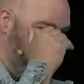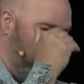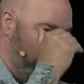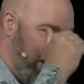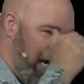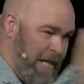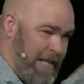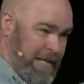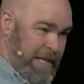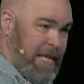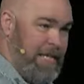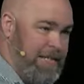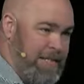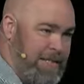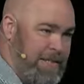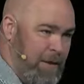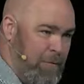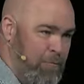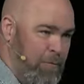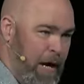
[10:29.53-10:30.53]
against
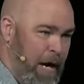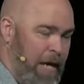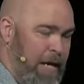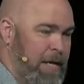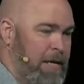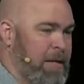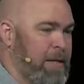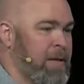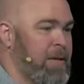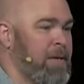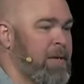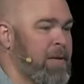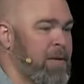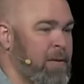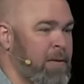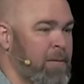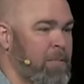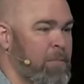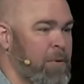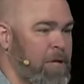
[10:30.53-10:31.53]
somebody
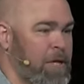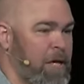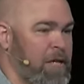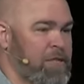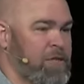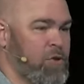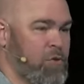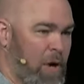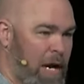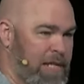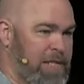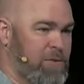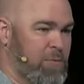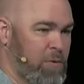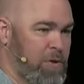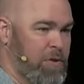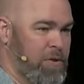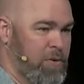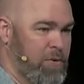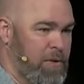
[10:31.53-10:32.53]
because Christ
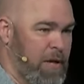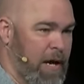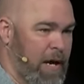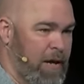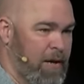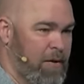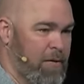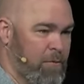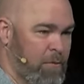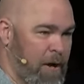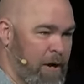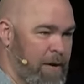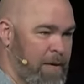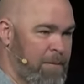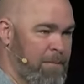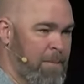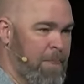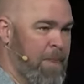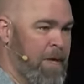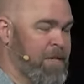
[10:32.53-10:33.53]
wouldn't do that, right?
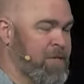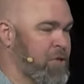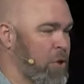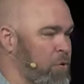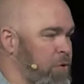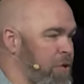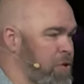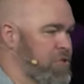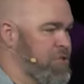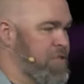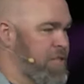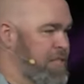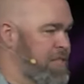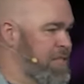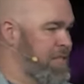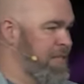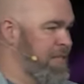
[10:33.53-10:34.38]
So there's this,